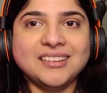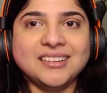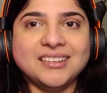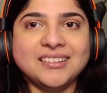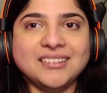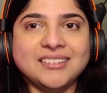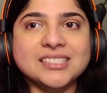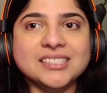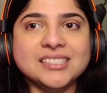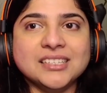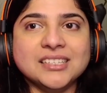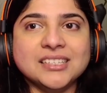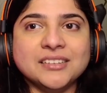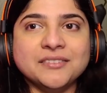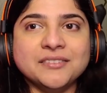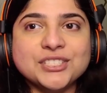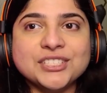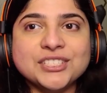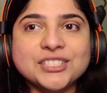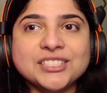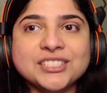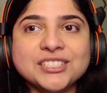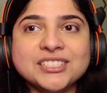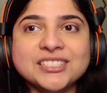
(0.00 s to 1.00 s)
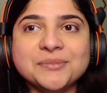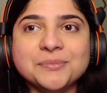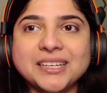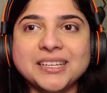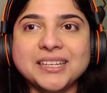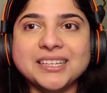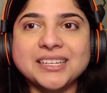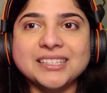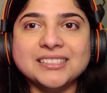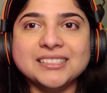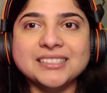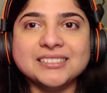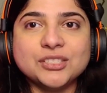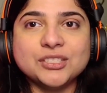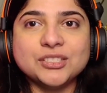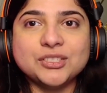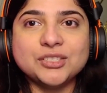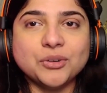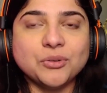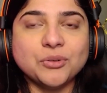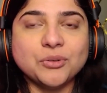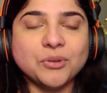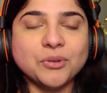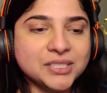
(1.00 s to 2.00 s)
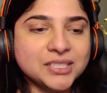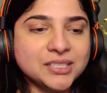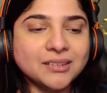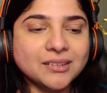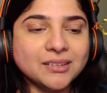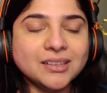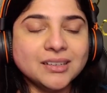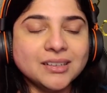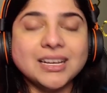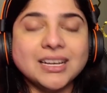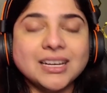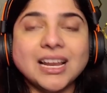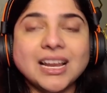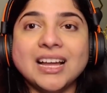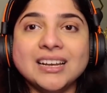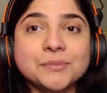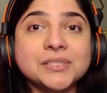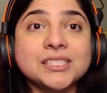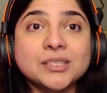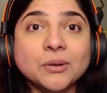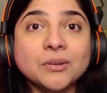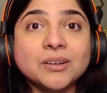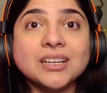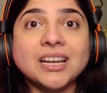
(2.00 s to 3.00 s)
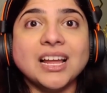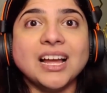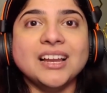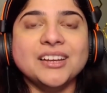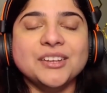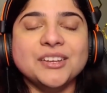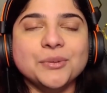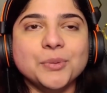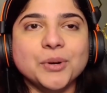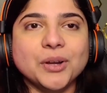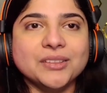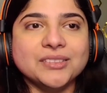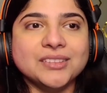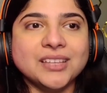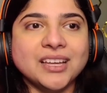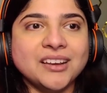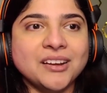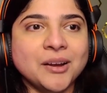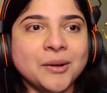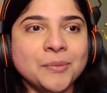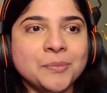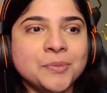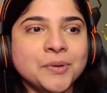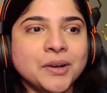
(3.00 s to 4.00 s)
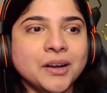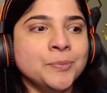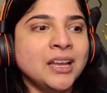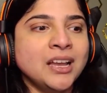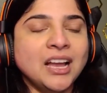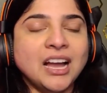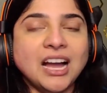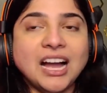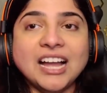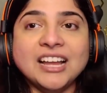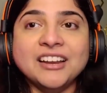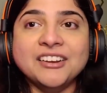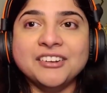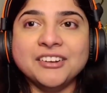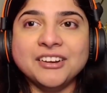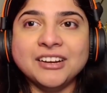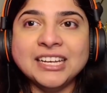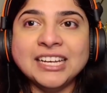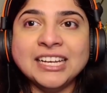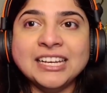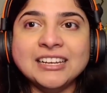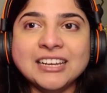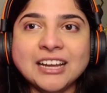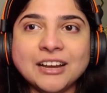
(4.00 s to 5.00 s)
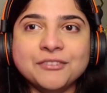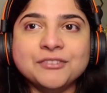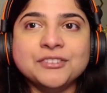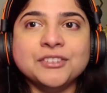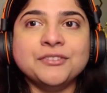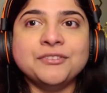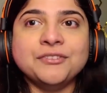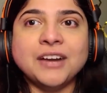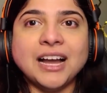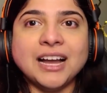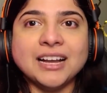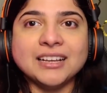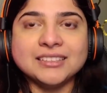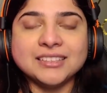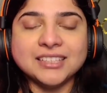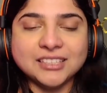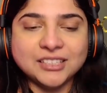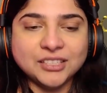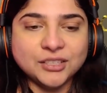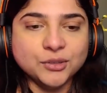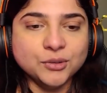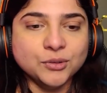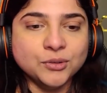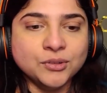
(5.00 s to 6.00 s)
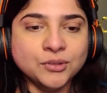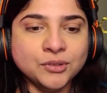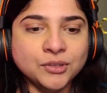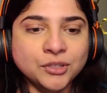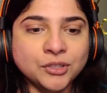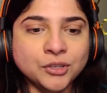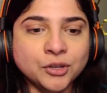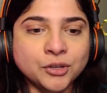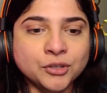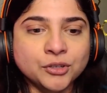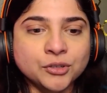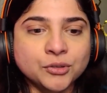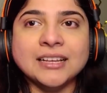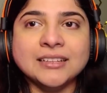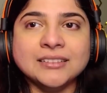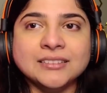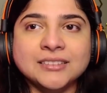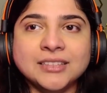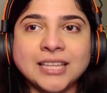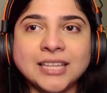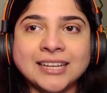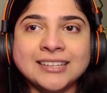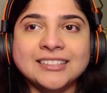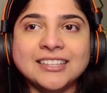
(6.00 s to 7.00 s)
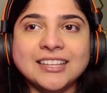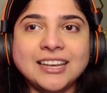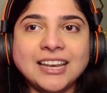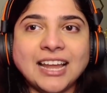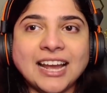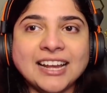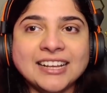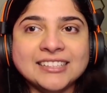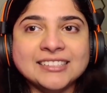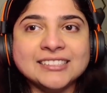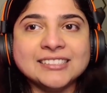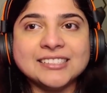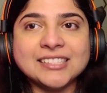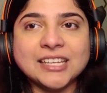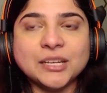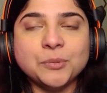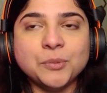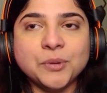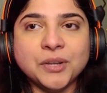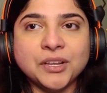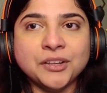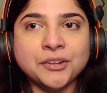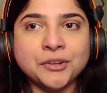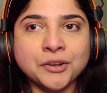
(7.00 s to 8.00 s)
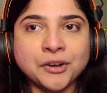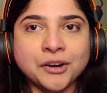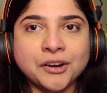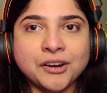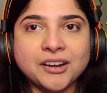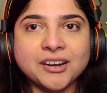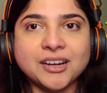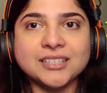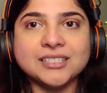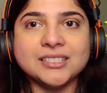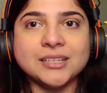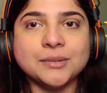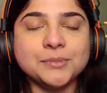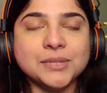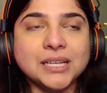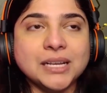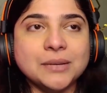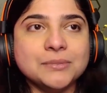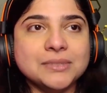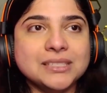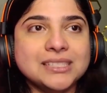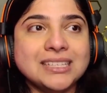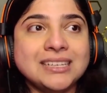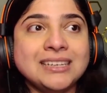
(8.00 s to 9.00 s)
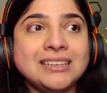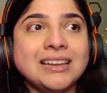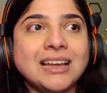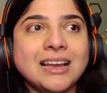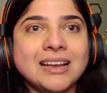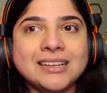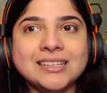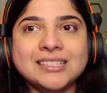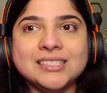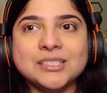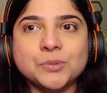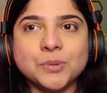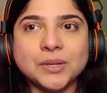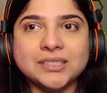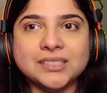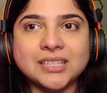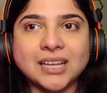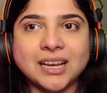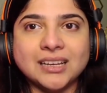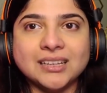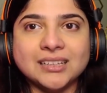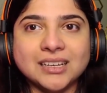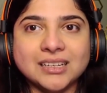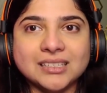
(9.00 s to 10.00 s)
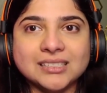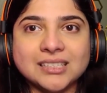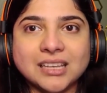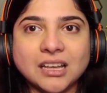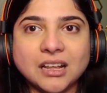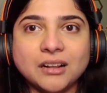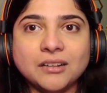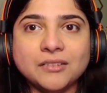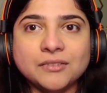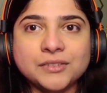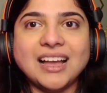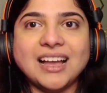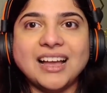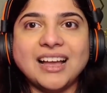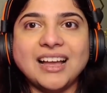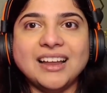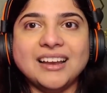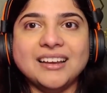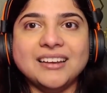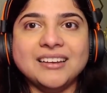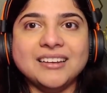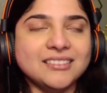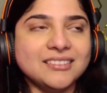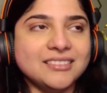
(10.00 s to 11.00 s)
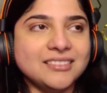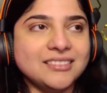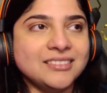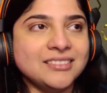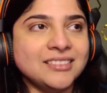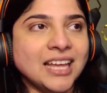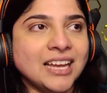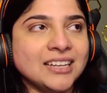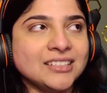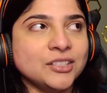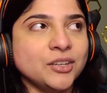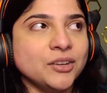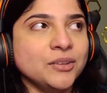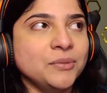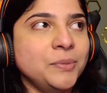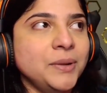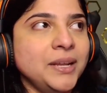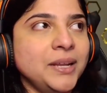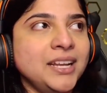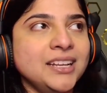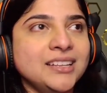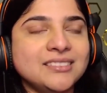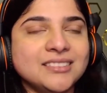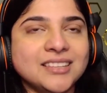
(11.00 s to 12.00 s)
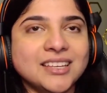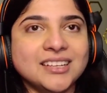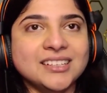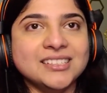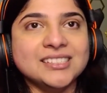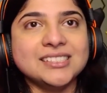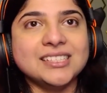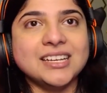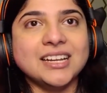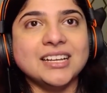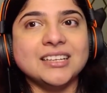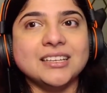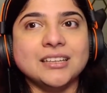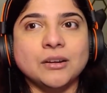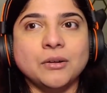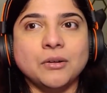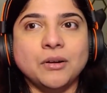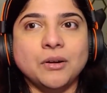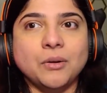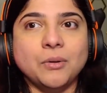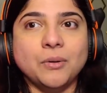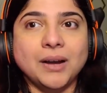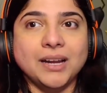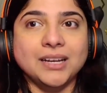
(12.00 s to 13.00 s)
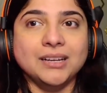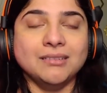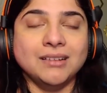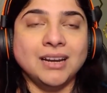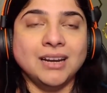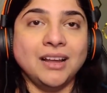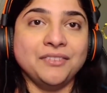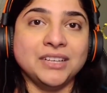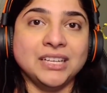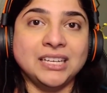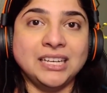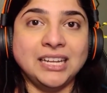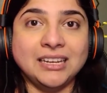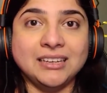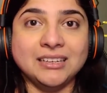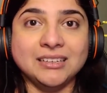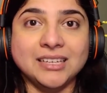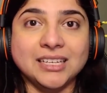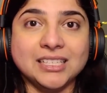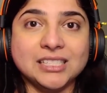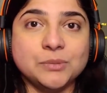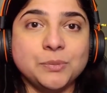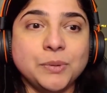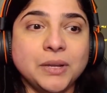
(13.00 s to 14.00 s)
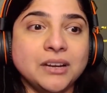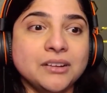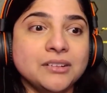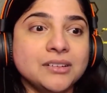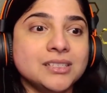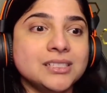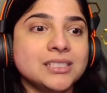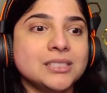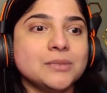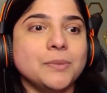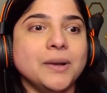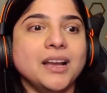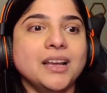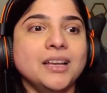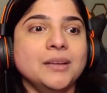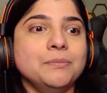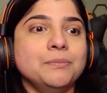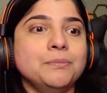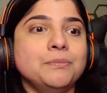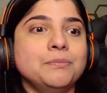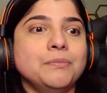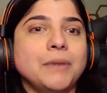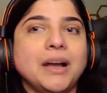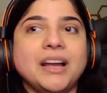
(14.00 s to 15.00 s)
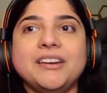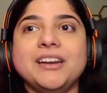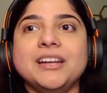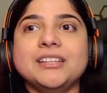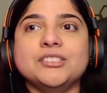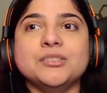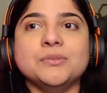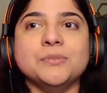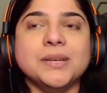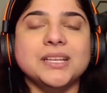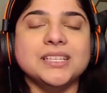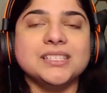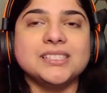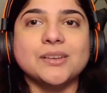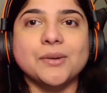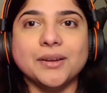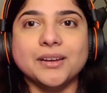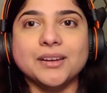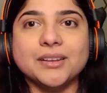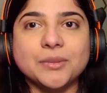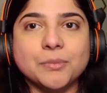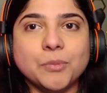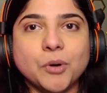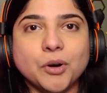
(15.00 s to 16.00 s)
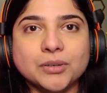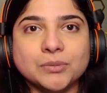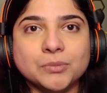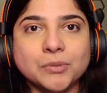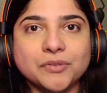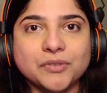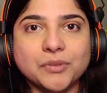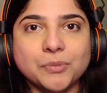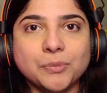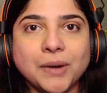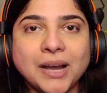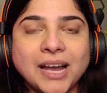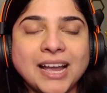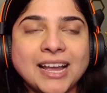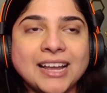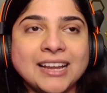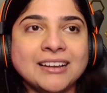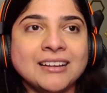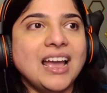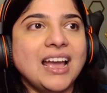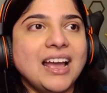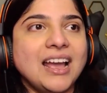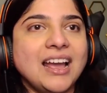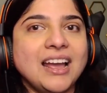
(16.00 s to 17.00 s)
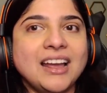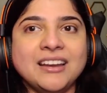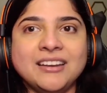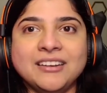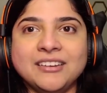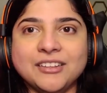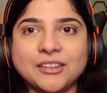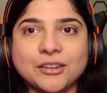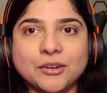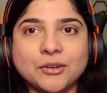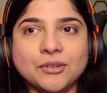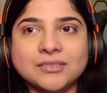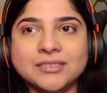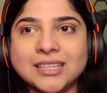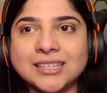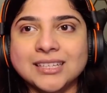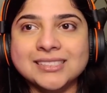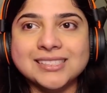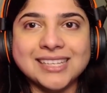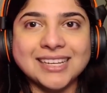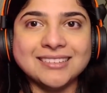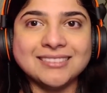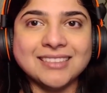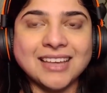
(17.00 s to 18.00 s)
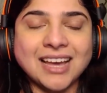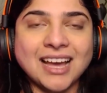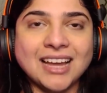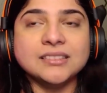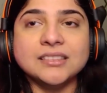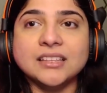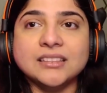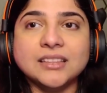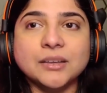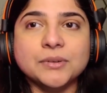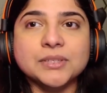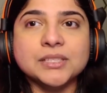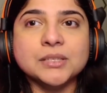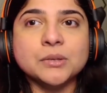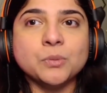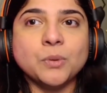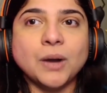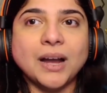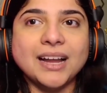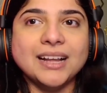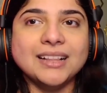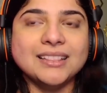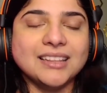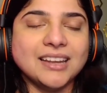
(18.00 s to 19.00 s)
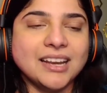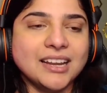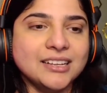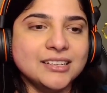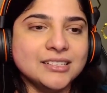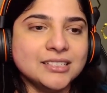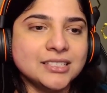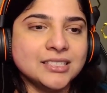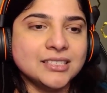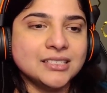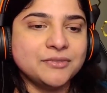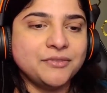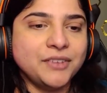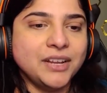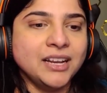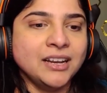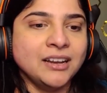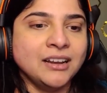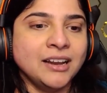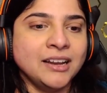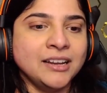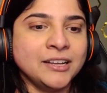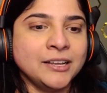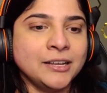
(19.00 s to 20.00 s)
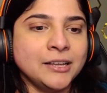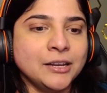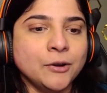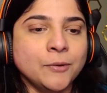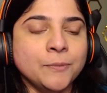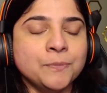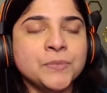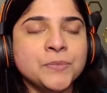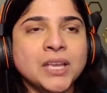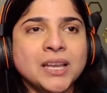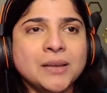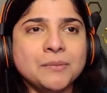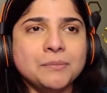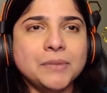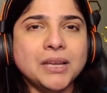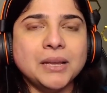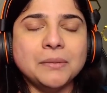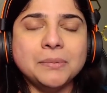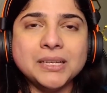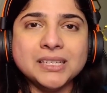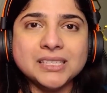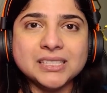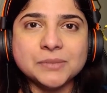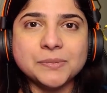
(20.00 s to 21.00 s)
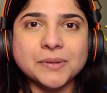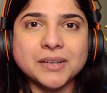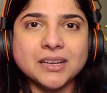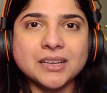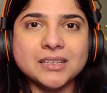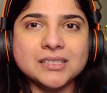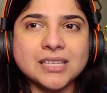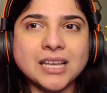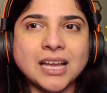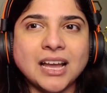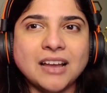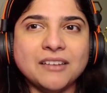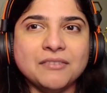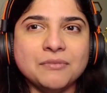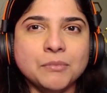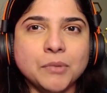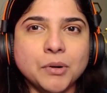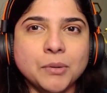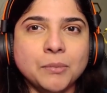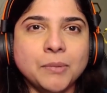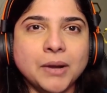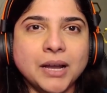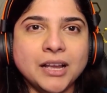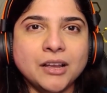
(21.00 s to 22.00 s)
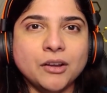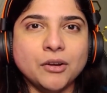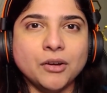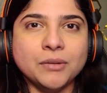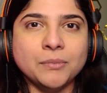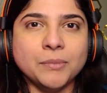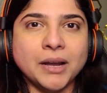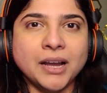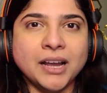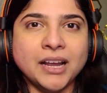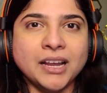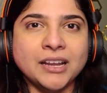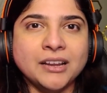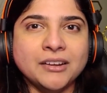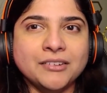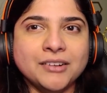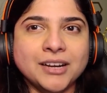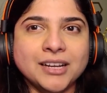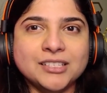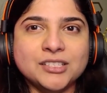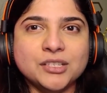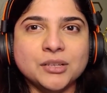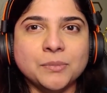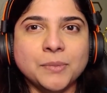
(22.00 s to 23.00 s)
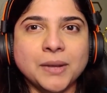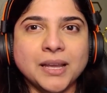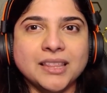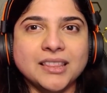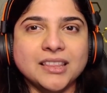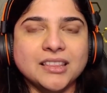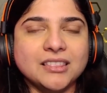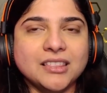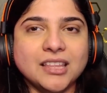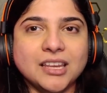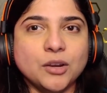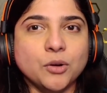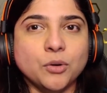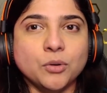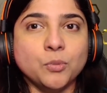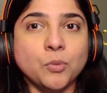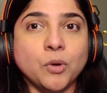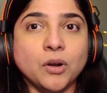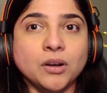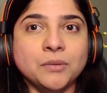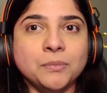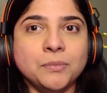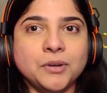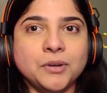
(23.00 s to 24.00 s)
It's unfortunate, but it's true, and I'm so glad you brought that up. I really love the fact that that the lines that we hear are sometimes the lies we're telling ourselves, and that could be things like, oh, I don't have Canadian experience, my resume is going to the bottom of the pile, and things like that. There was a while that I used to feel like, maybe it's because I have Mumbai on my resume that they don't want